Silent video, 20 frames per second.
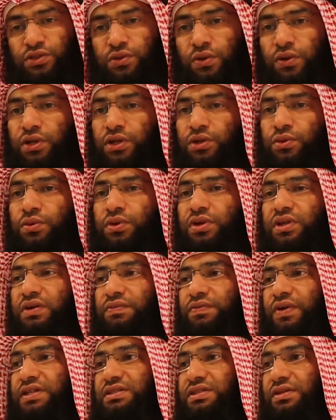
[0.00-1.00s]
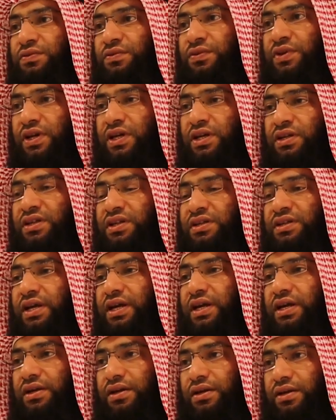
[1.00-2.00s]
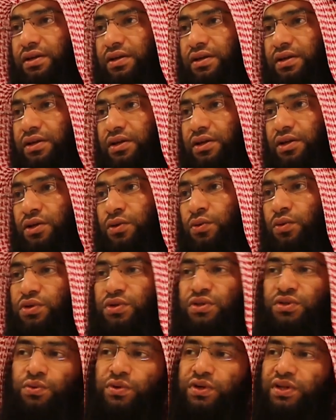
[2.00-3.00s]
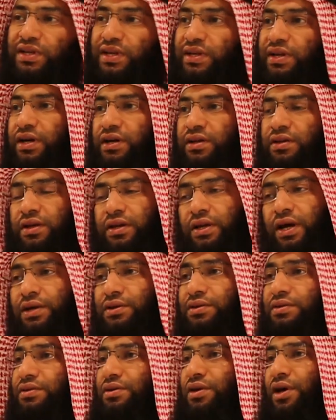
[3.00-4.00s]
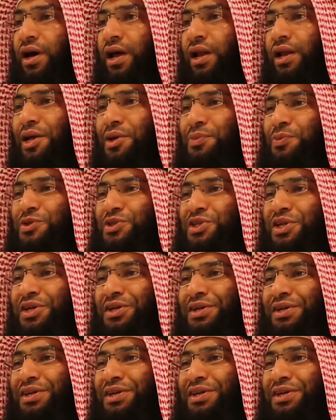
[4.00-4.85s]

is only during the fast, the, the day, not during the night. The night, yeah. Allah mentioned